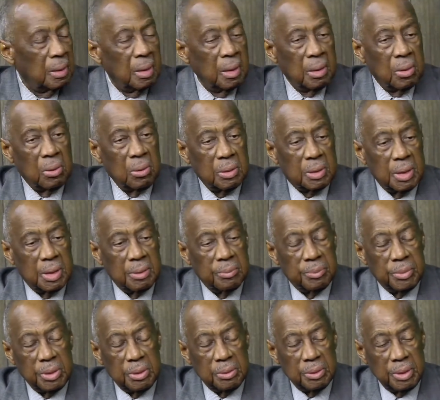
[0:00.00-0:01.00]
Okay,
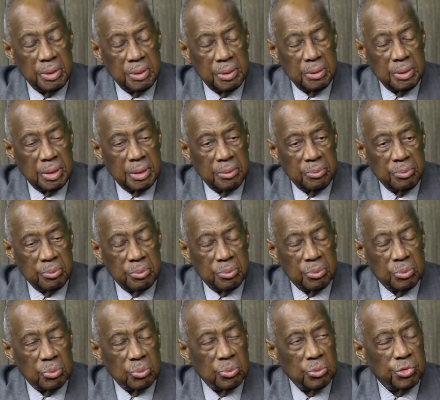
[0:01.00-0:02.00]
Bill,
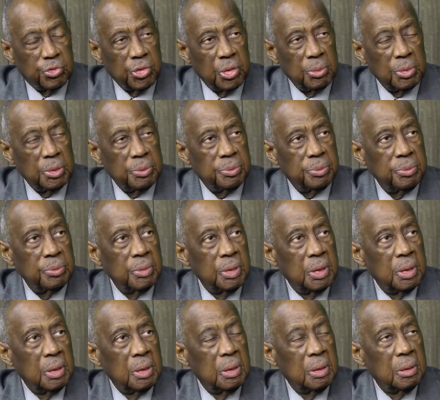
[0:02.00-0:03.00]
from a
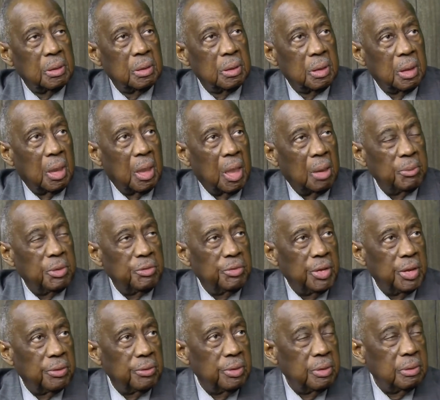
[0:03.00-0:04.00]
Army
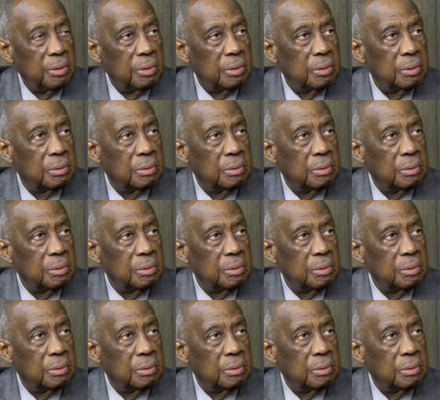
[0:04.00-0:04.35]
veteran,